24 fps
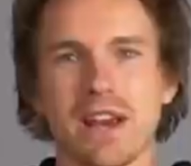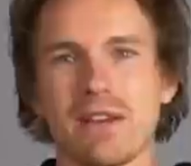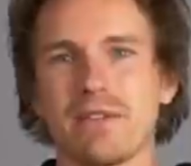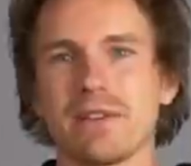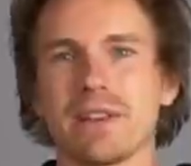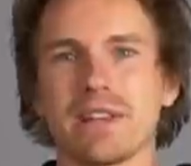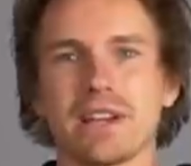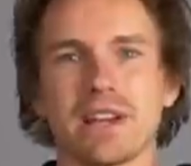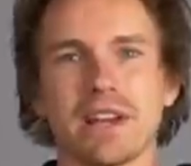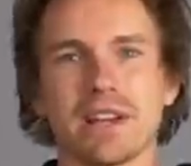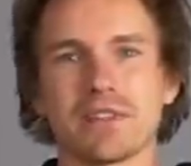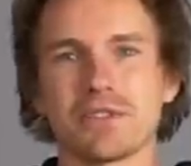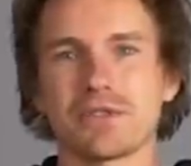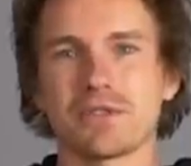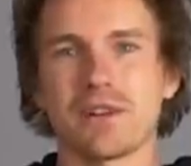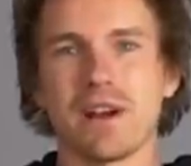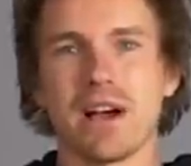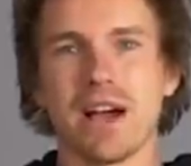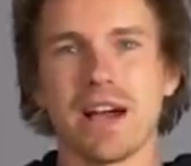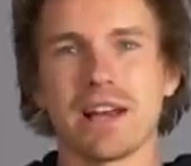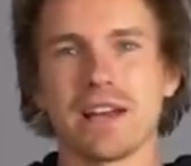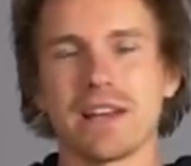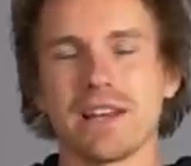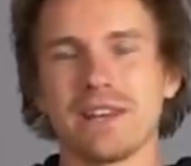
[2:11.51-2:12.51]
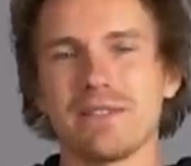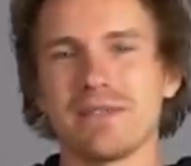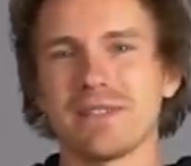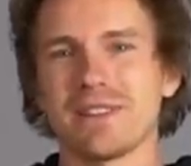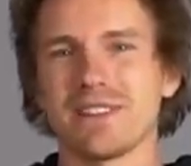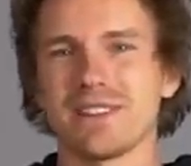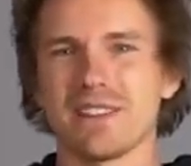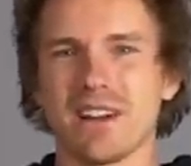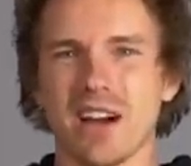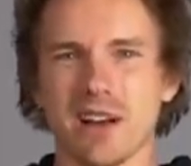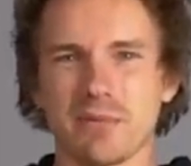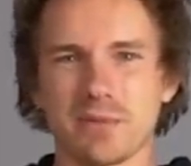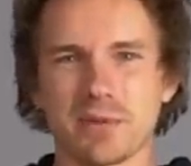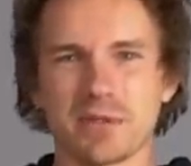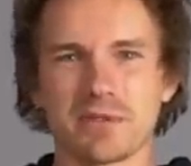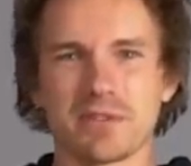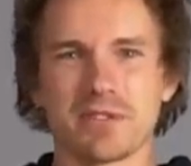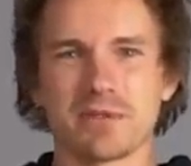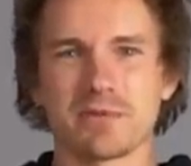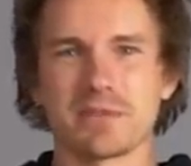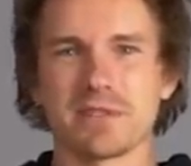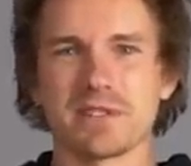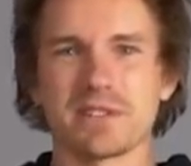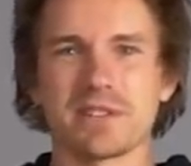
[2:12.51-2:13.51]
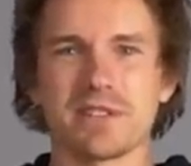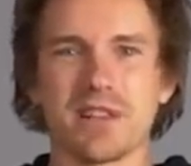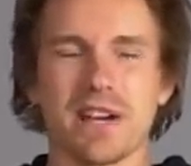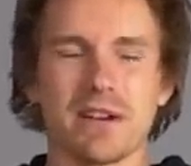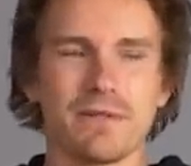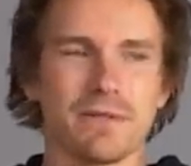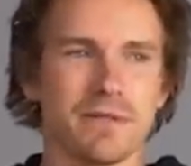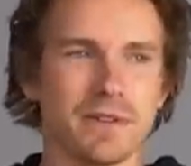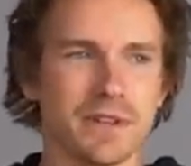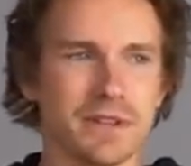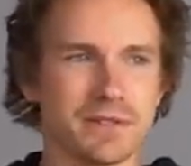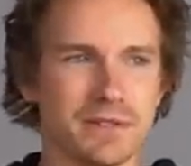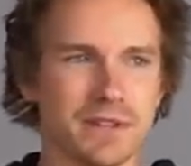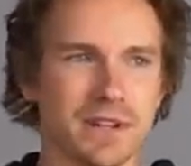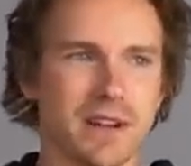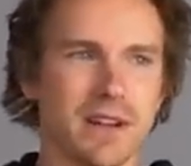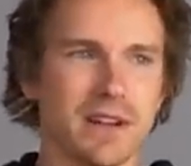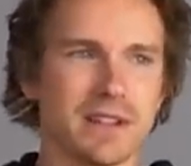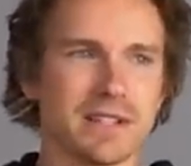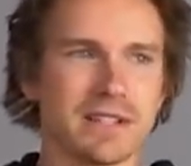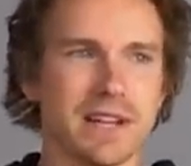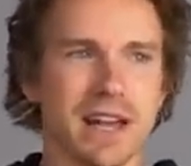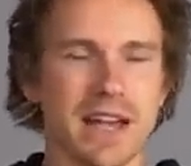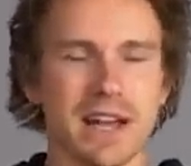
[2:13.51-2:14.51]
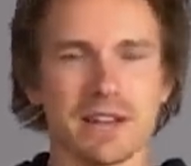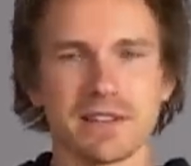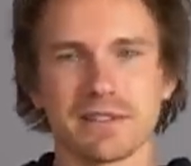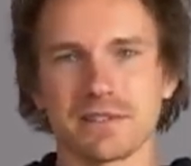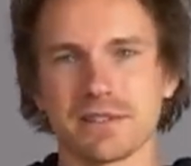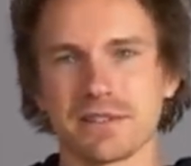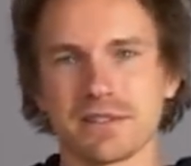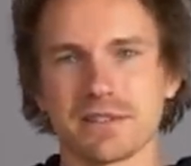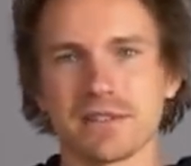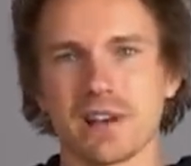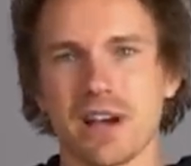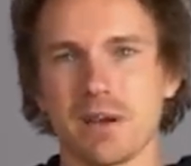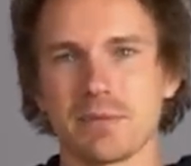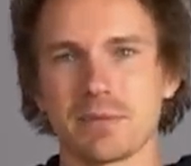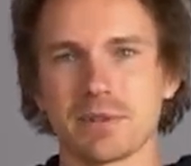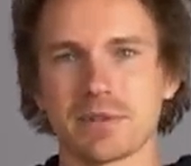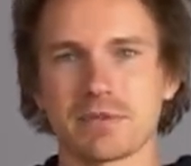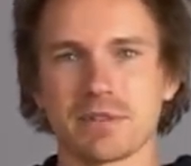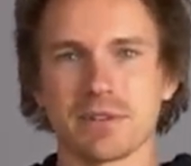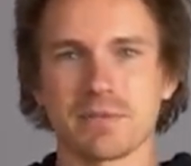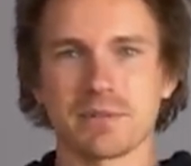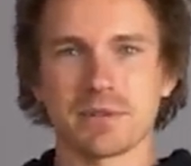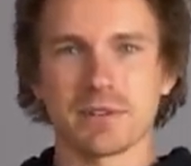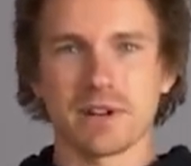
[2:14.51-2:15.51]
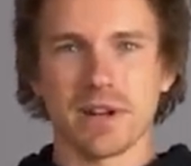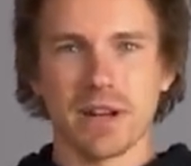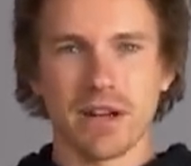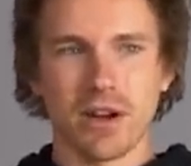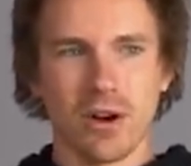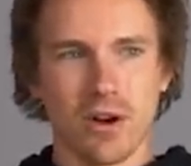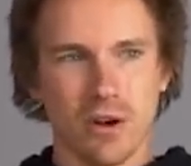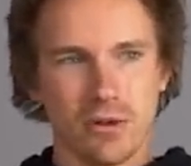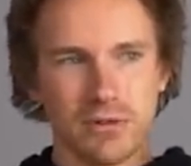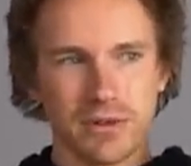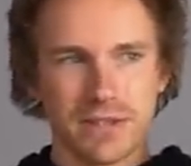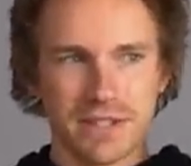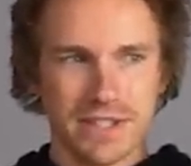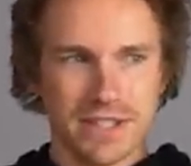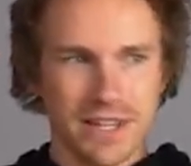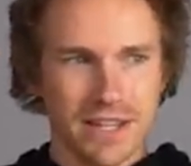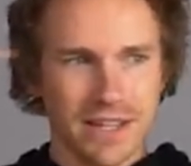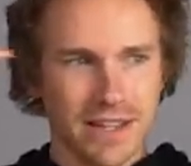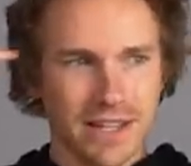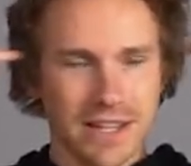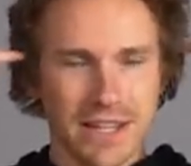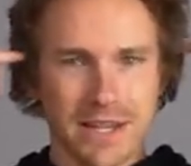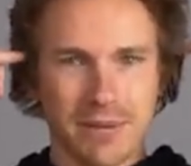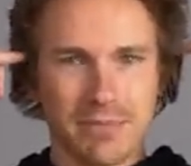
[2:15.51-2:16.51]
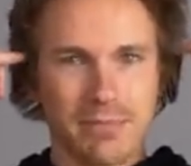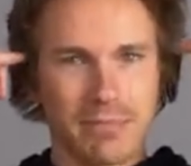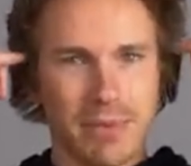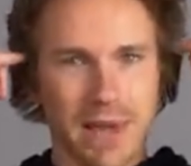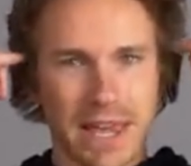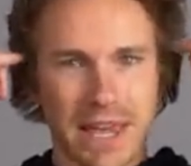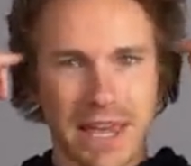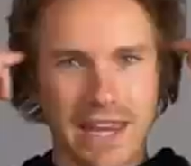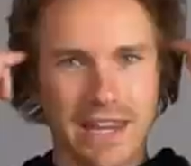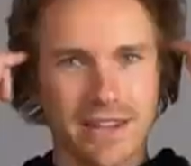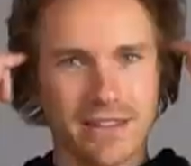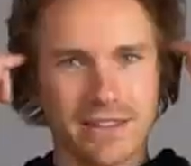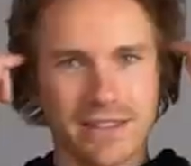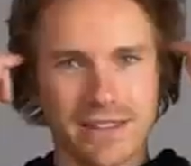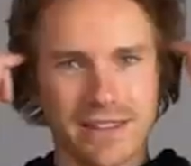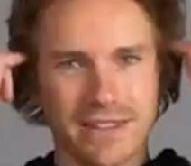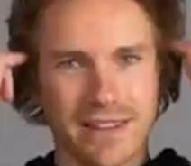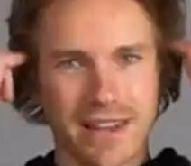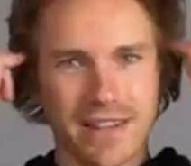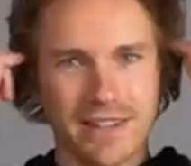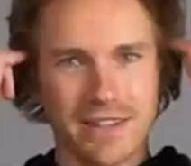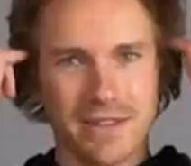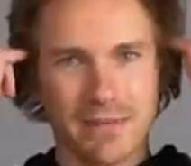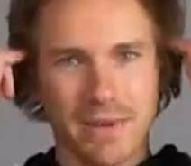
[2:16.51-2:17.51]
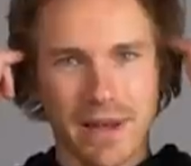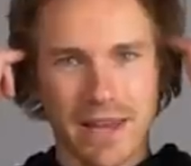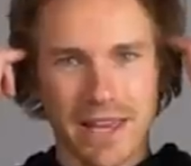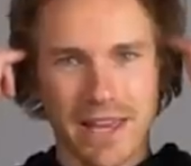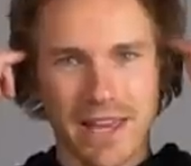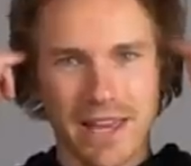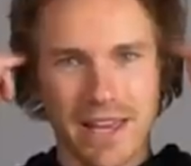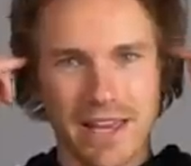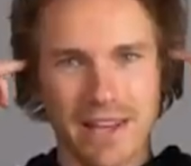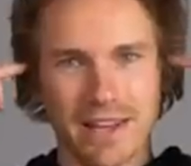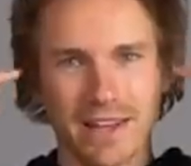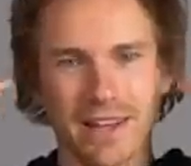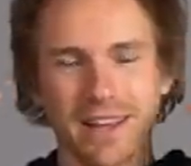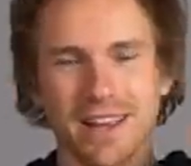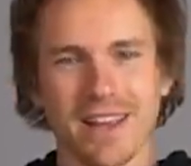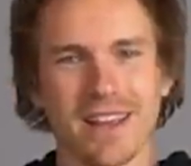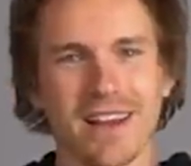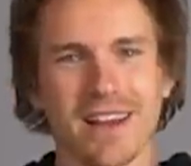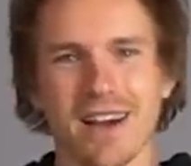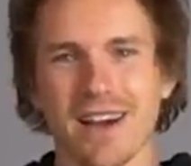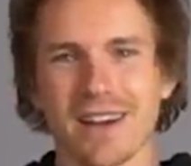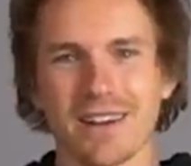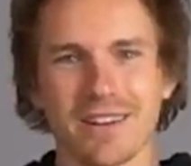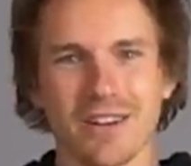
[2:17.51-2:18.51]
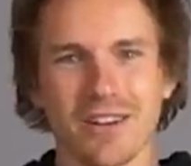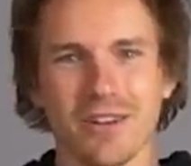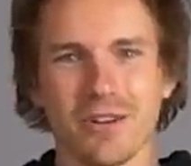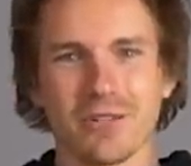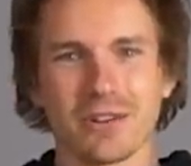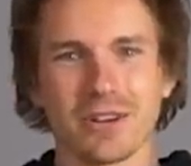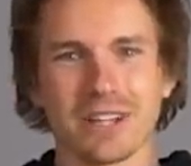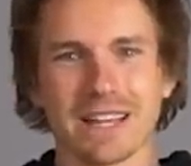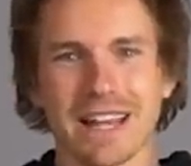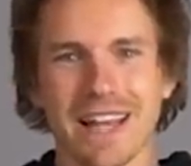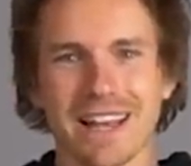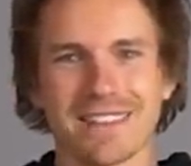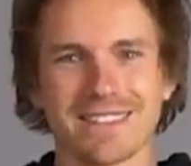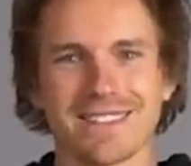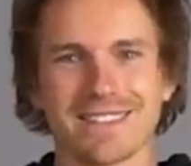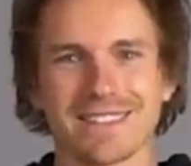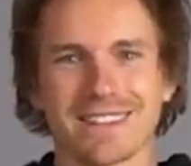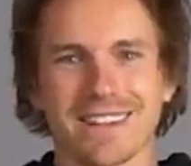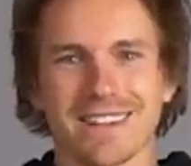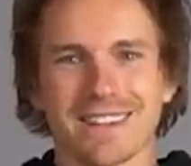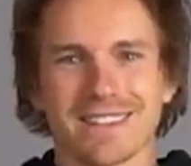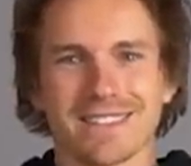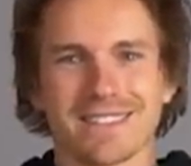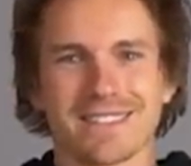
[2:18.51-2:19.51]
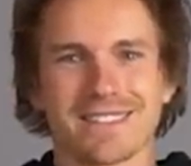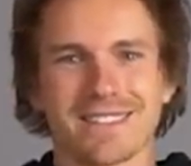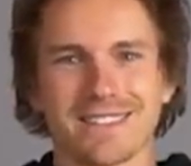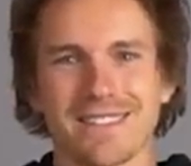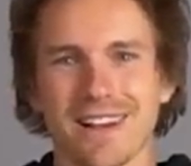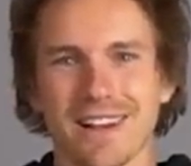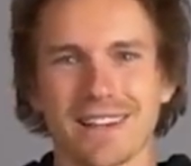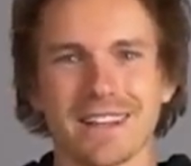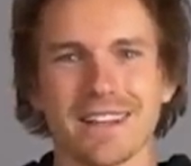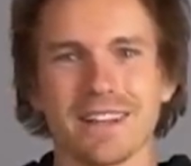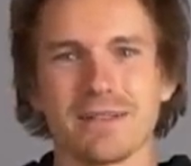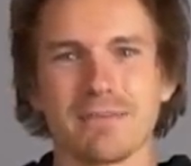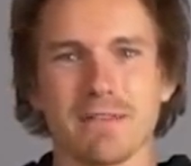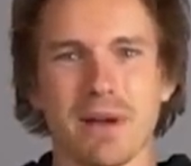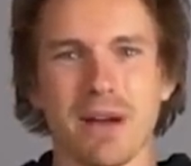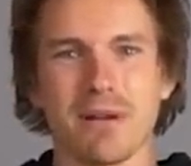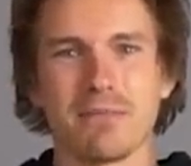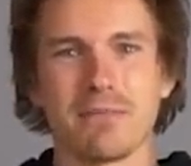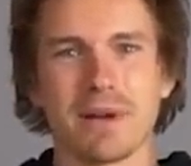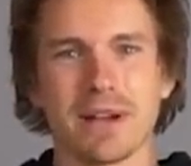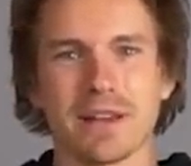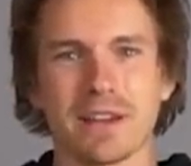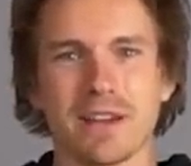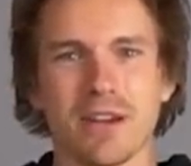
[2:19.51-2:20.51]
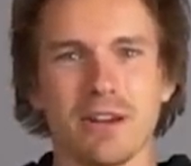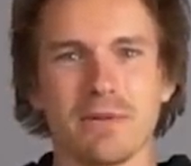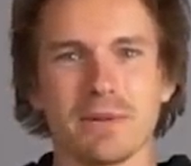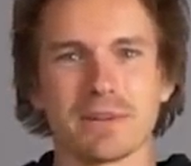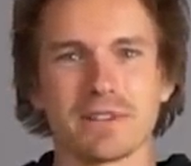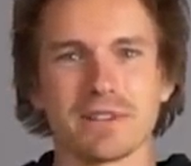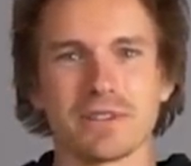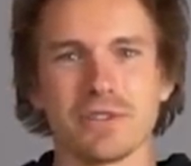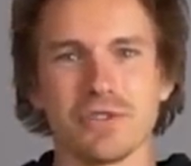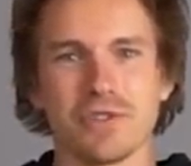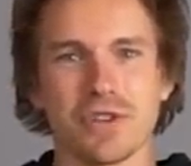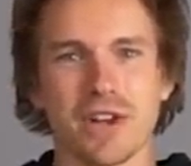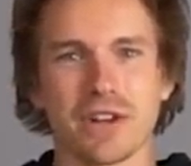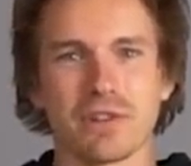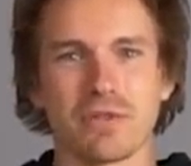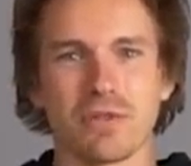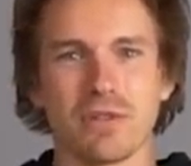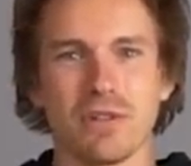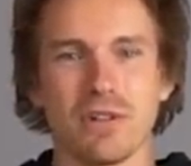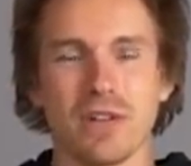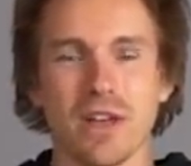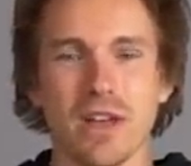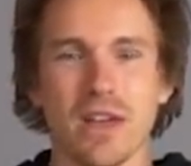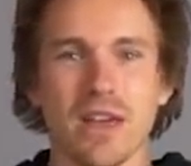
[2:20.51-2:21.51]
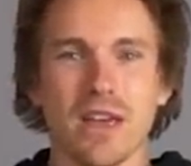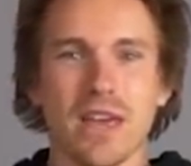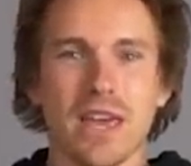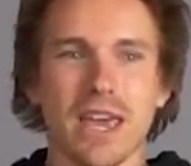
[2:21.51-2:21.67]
everything I tried, and even the non-prescription stuff, I use contacts and just non-prescription, I always get like pain on the sides of my head, and I don't know, glasses kind of suck in mountain bike helmets in general.